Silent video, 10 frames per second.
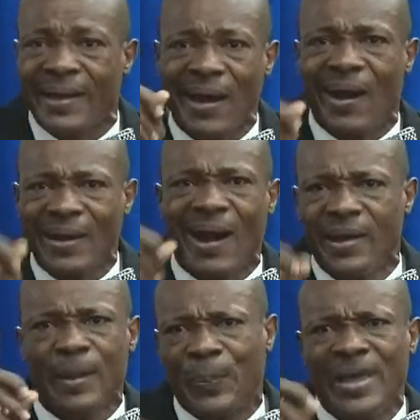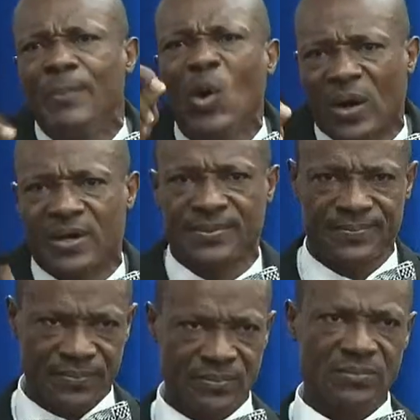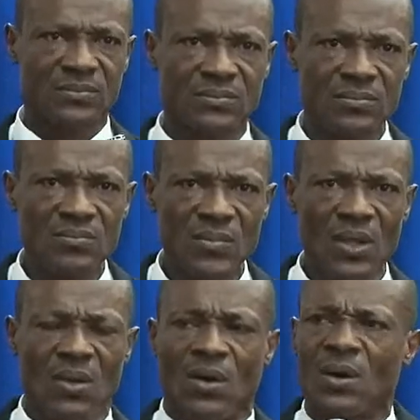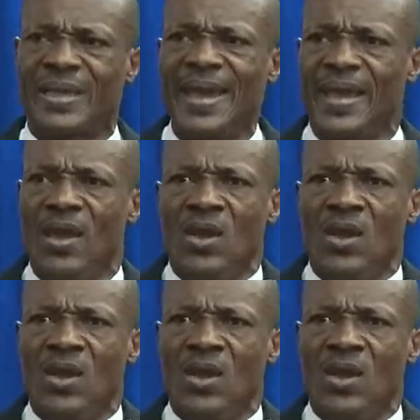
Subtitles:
on the playbook. Okay.